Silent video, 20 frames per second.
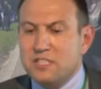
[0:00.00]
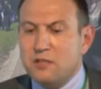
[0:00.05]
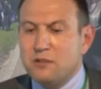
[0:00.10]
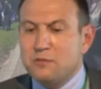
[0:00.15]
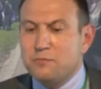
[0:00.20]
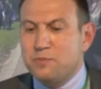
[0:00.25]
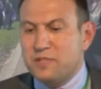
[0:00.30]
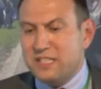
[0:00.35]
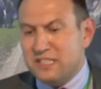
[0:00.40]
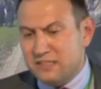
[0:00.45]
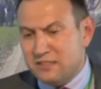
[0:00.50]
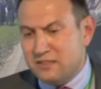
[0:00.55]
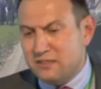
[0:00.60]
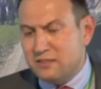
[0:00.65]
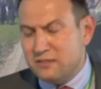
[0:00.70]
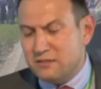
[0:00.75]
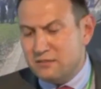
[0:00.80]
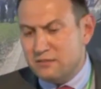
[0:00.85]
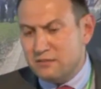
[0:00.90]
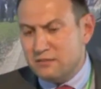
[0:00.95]
without
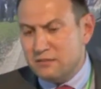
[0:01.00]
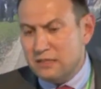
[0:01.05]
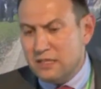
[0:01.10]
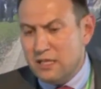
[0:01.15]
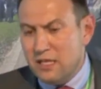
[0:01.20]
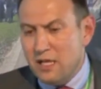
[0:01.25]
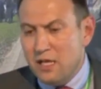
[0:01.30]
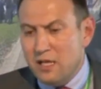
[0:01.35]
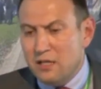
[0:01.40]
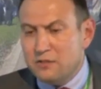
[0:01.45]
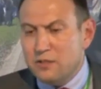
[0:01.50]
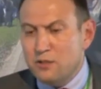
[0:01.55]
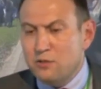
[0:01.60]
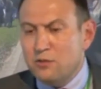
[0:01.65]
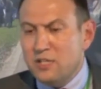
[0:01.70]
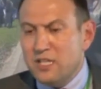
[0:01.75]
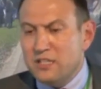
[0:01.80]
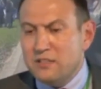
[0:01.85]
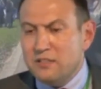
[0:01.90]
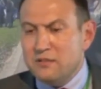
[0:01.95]
precedent.
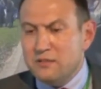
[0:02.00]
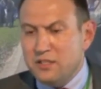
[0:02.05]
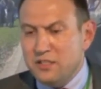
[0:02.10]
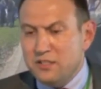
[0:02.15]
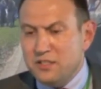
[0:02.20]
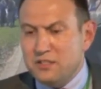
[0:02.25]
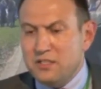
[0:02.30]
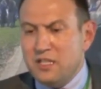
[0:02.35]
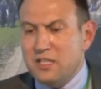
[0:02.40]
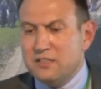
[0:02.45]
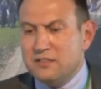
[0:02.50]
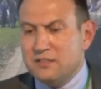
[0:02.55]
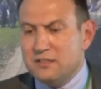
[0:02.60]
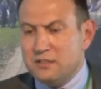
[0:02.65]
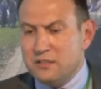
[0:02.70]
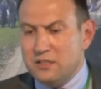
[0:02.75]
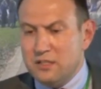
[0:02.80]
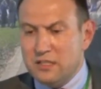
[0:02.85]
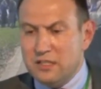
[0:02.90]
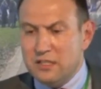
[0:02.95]
The United Nations
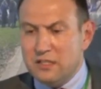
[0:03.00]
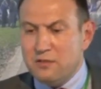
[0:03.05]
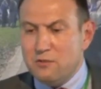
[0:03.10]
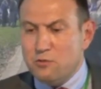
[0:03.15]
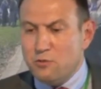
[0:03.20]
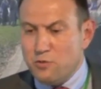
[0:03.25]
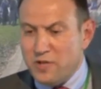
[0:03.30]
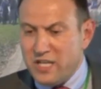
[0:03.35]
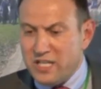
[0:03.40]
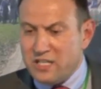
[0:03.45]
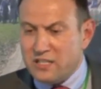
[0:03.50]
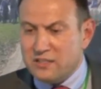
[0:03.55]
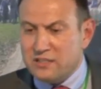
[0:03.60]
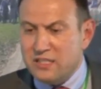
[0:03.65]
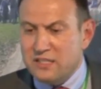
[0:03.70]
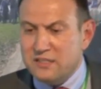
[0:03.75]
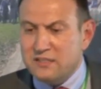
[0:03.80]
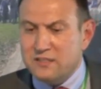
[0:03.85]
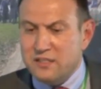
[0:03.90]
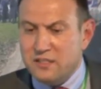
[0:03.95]
has
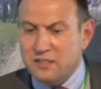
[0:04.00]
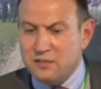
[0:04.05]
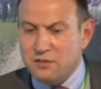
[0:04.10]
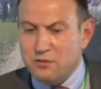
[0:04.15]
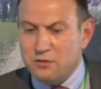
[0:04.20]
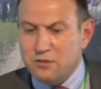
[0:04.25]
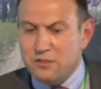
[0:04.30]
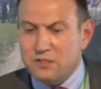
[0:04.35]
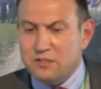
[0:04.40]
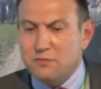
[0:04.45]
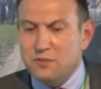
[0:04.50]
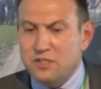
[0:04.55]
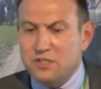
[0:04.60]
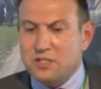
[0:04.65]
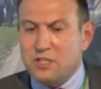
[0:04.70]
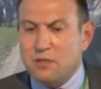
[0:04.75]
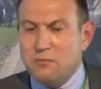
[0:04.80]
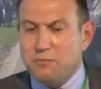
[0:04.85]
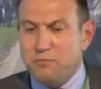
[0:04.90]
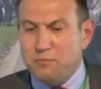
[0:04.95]
recognized territories
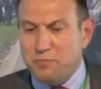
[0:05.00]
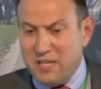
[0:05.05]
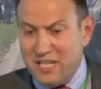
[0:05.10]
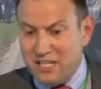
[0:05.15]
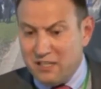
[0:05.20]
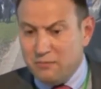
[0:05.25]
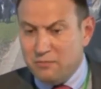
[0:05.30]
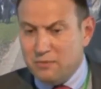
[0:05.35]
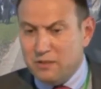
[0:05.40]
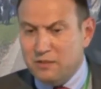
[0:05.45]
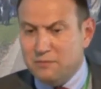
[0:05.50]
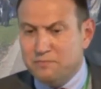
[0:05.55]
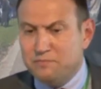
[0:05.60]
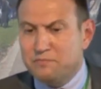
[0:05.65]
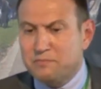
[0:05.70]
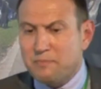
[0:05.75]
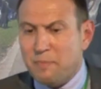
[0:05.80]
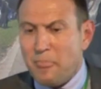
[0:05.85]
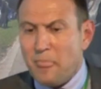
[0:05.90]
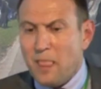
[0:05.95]
which
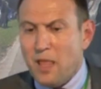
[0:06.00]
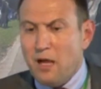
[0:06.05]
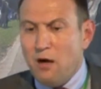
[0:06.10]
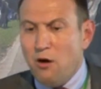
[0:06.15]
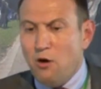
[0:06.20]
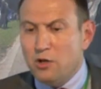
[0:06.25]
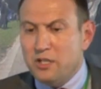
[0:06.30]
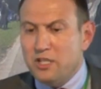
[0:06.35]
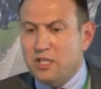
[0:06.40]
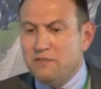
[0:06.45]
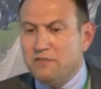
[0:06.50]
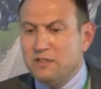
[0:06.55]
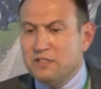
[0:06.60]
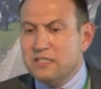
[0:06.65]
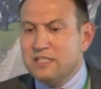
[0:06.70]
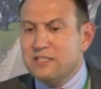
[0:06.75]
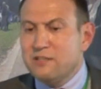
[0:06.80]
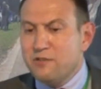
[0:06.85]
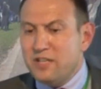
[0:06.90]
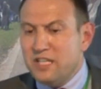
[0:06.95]
comparable or
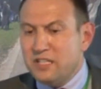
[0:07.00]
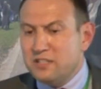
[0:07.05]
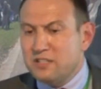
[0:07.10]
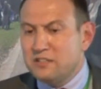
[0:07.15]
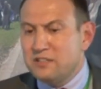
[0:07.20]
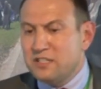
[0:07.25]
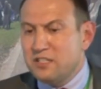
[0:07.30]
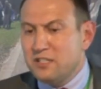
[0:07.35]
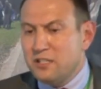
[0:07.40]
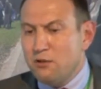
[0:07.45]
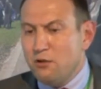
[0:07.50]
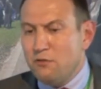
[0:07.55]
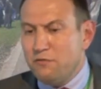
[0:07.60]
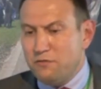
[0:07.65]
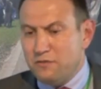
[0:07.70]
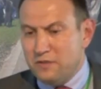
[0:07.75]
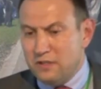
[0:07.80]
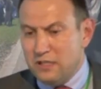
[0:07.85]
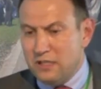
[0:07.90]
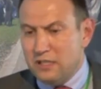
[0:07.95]
even greater degree
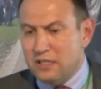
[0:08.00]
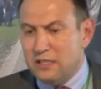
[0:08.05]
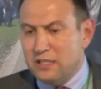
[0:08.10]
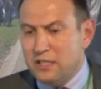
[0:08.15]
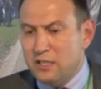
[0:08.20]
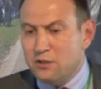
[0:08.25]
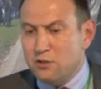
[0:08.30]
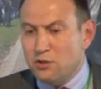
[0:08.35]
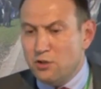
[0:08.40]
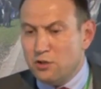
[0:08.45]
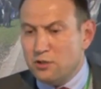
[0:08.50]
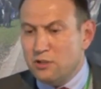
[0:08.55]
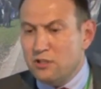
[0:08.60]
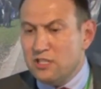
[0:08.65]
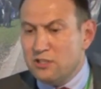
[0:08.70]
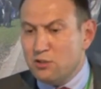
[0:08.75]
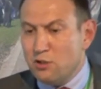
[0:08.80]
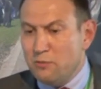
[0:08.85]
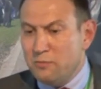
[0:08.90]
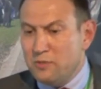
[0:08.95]
of
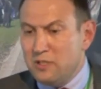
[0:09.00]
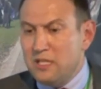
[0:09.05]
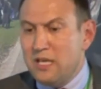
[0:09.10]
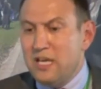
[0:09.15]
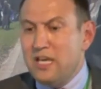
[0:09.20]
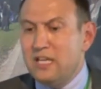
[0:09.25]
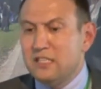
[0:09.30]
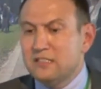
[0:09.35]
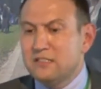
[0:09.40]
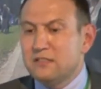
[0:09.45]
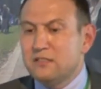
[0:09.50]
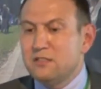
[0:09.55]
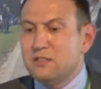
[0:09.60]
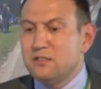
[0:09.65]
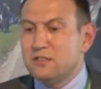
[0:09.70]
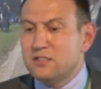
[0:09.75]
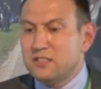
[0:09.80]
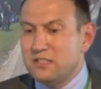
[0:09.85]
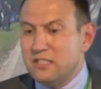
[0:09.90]
internal autonomy as